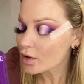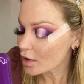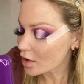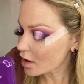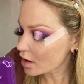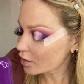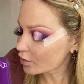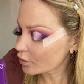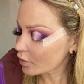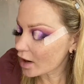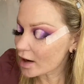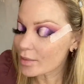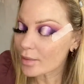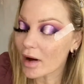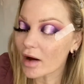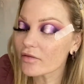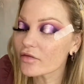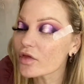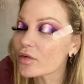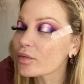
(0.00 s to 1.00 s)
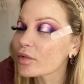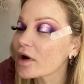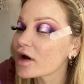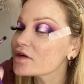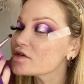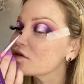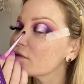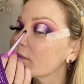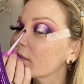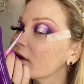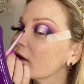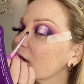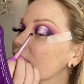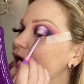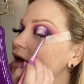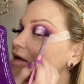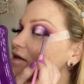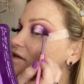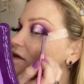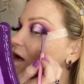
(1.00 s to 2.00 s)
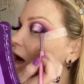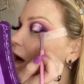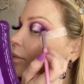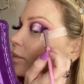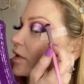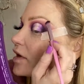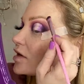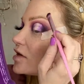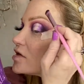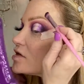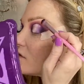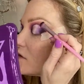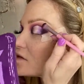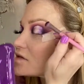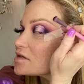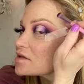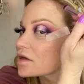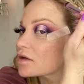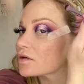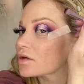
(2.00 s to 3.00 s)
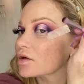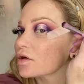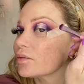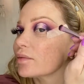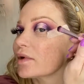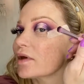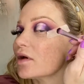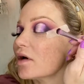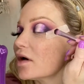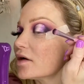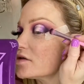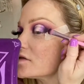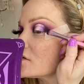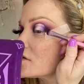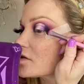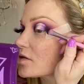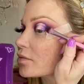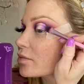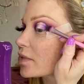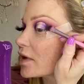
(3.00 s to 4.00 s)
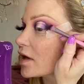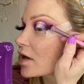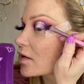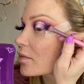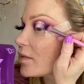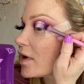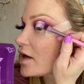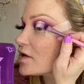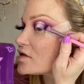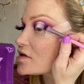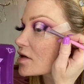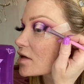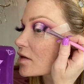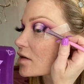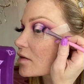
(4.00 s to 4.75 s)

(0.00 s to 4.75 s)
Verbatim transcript: and wipe off the brush a bit and tap it just a little bit onto the Pink Magic.